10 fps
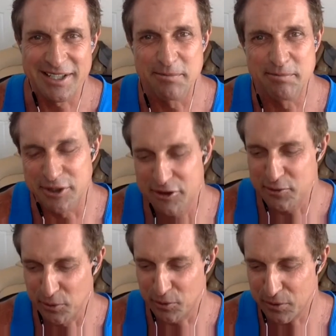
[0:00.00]
I'm
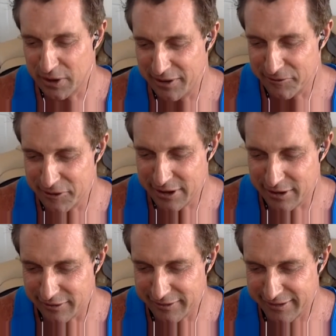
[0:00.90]
doing quite
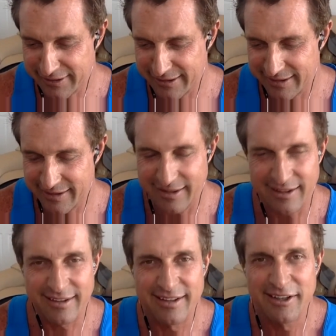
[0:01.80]
well.
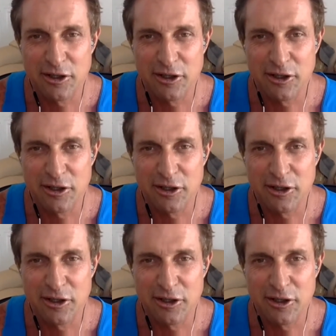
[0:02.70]
Well, you're